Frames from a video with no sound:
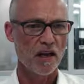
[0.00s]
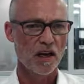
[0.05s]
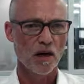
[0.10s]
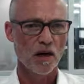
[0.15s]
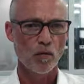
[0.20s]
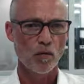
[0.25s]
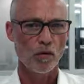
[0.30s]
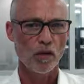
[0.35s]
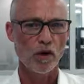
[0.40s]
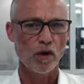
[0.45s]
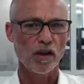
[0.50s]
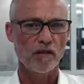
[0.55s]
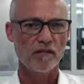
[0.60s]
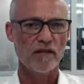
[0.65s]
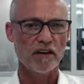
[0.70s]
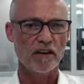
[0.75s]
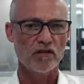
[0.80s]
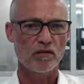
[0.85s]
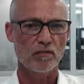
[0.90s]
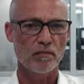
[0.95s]
We all have
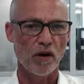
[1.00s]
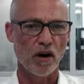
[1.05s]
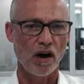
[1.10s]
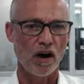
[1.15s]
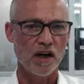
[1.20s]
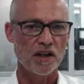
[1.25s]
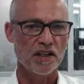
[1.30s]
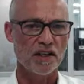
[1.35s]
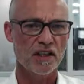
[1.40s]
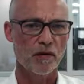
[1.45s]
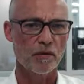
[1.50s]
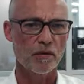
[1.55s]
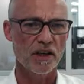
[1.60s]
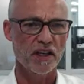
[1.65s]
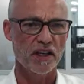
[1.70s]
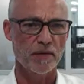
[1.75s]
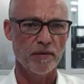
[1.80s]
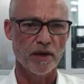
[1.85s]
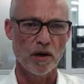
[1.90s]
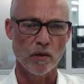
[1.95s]
natural biases that we need to
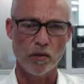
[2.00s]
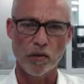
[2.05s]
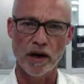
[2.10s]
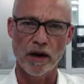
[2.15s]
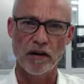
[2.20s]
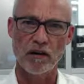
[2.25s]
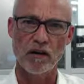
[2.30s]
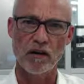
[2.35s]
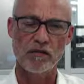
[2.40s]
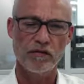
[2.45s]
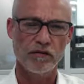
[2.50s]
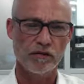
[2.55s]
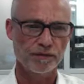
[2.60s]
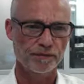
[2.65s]
be aware of,